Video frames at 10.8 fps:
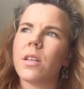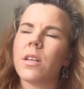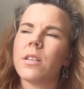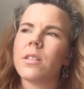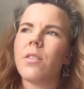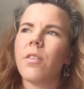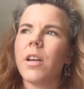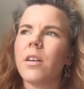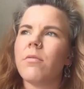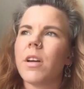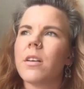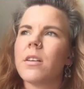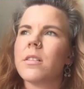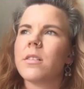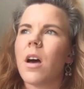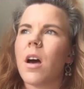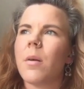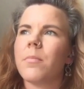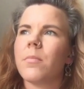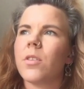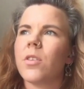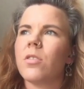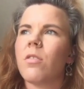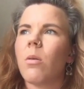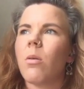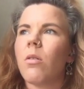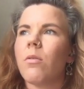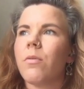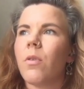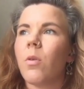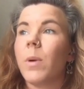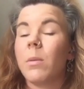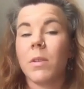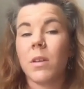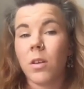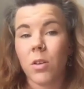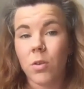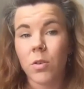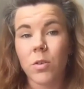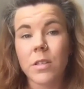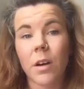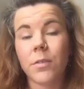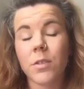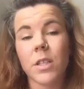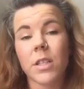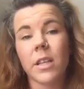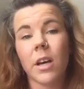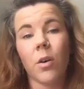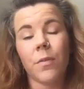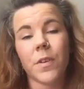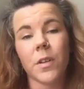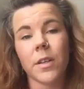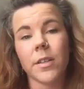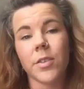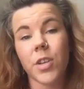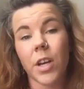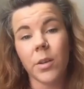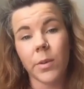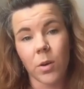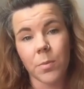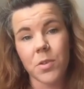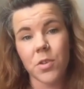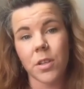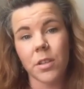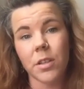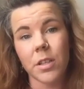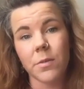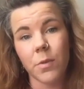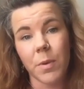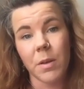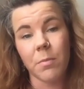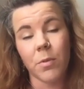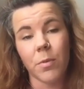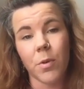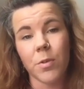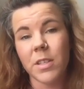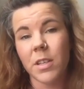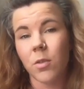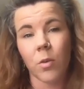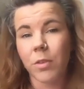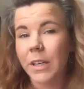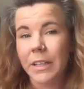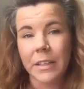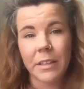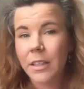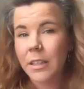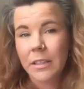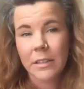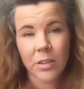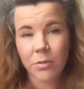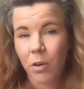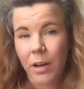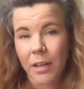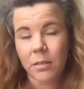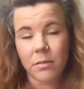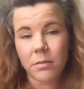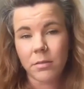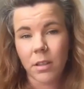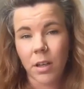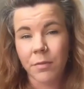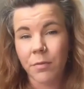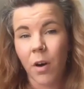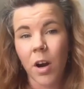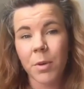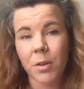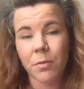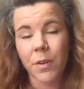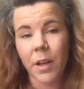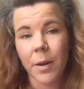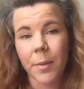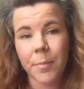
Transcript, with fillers: Is there any riggers um, you know of, or maybe you yourself do this, that offer shadowing opportunities for people, or is it not really the right environment for that?